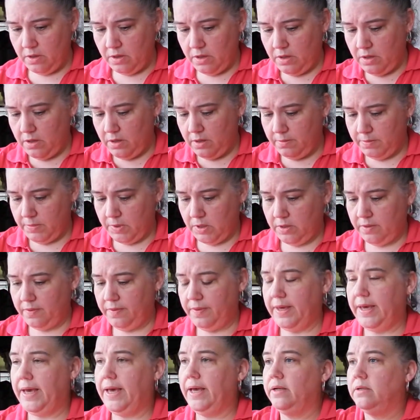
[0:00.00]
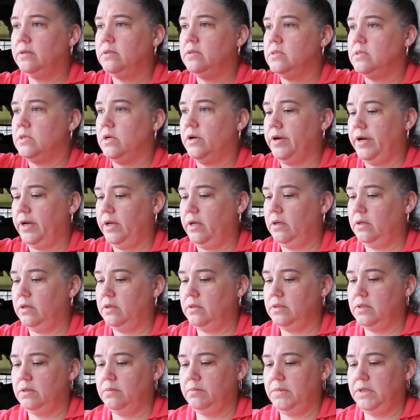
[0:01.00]
um, on that. Sorry,
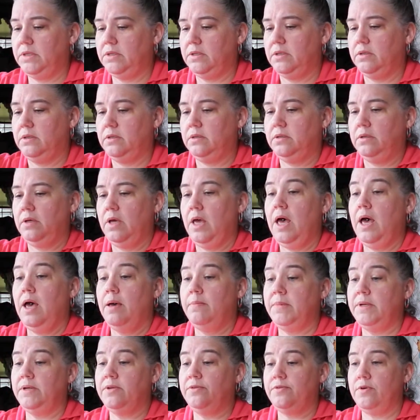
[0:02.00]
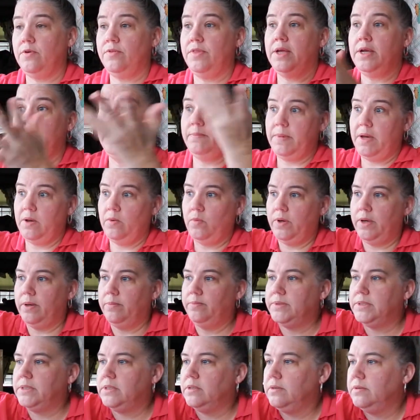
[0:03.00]
didn't mean to. I meant to throw that in my
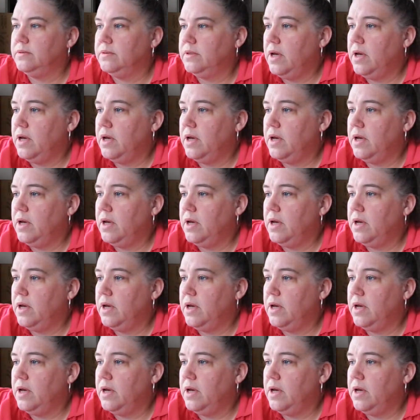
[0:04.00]
WIPs.